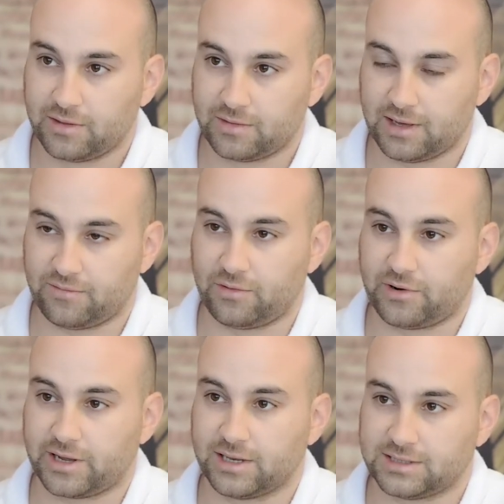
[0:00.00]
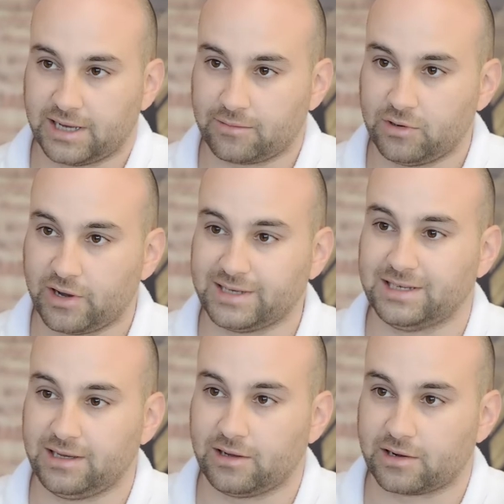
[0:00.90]
therefore I can take
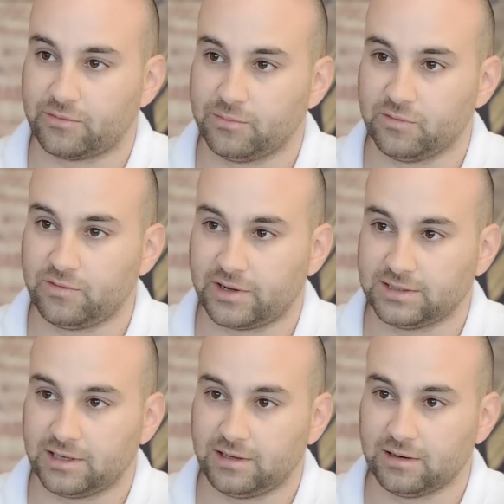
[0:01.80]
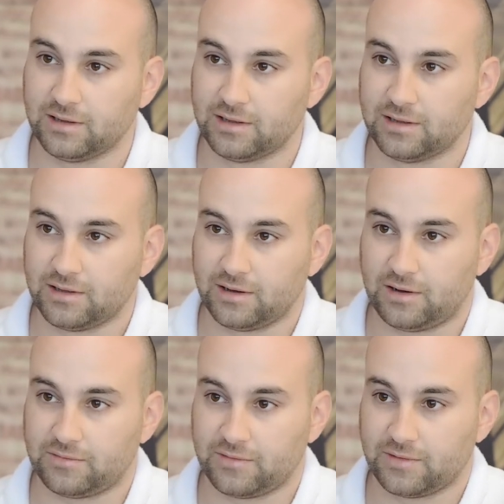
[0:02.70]
19, I can remove 19
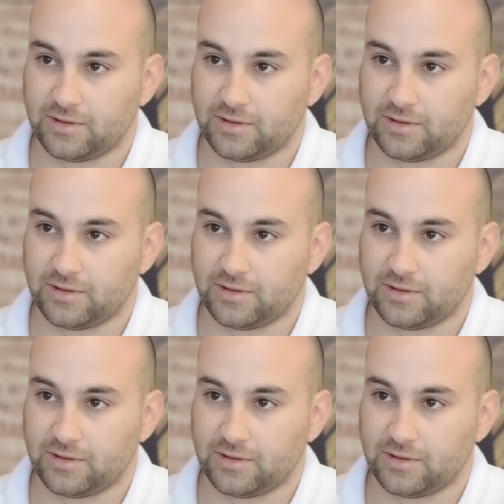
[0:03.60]
off,